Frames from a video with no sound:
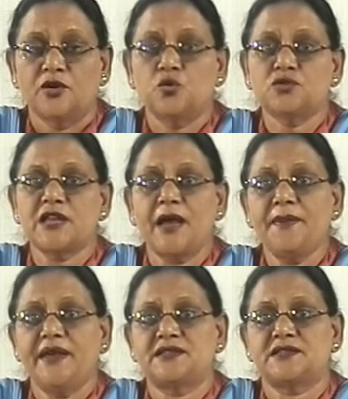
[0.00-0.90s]
To some
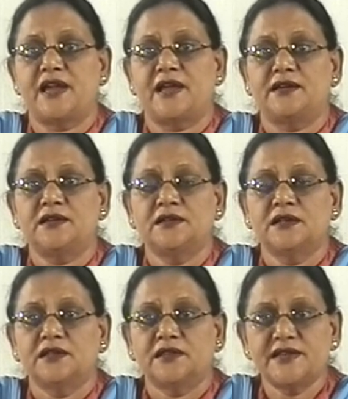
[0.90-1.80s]
extent,
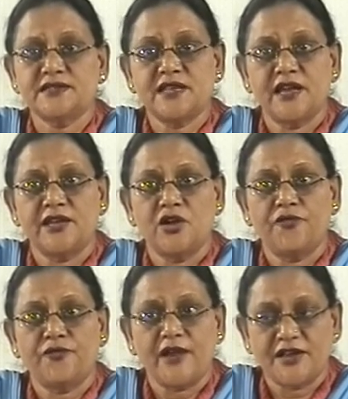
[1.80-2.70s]
this theory
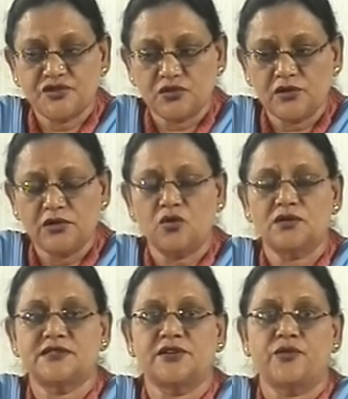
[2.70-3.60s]
of natural
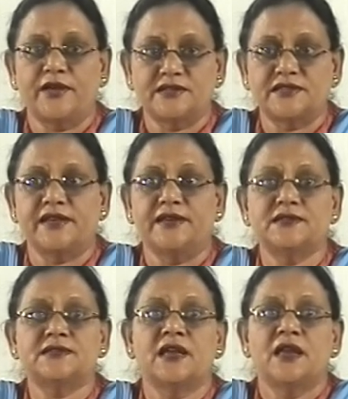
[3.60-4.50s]

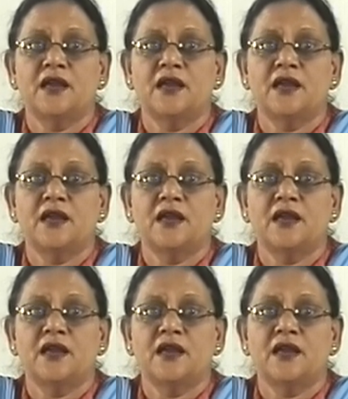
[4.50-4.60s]
consequences